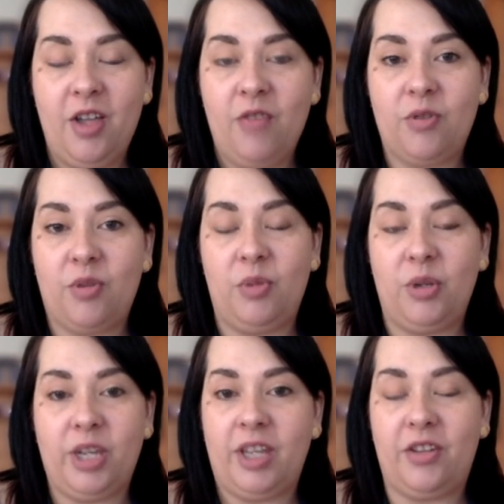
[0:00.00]
from
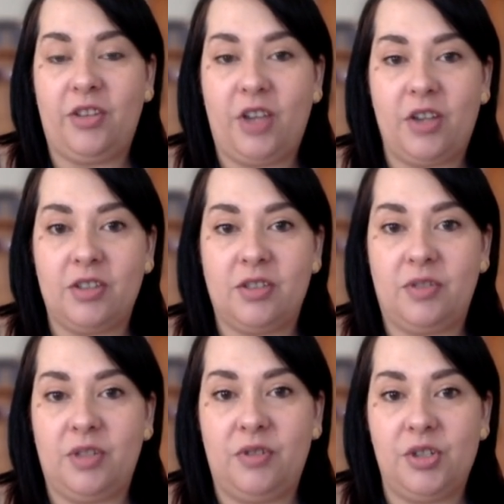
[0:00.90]
looking at the thousands of
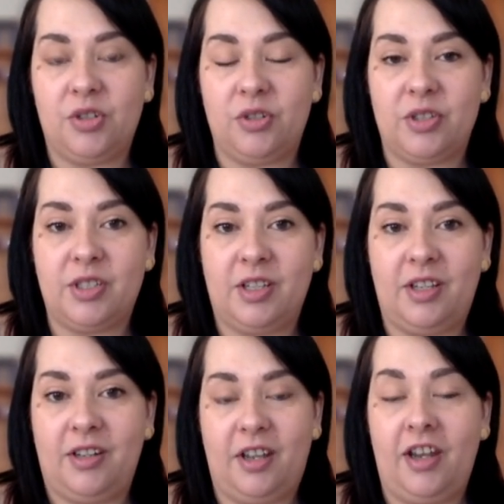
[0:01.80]
individuals
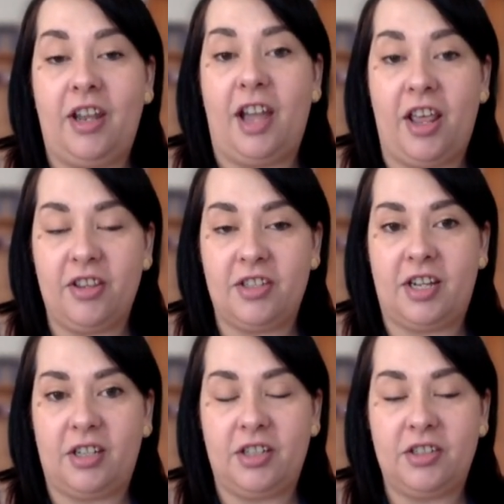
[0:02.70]
in, in, in other
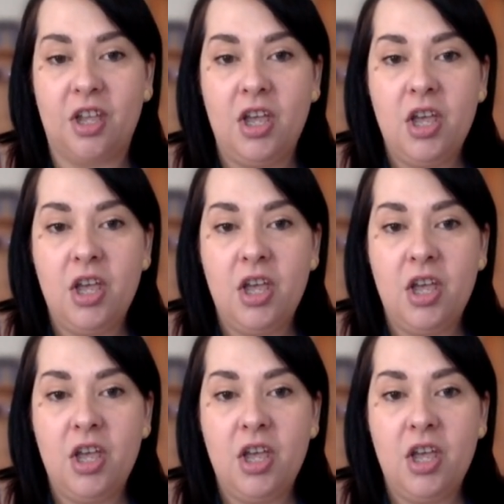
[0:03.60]
studies.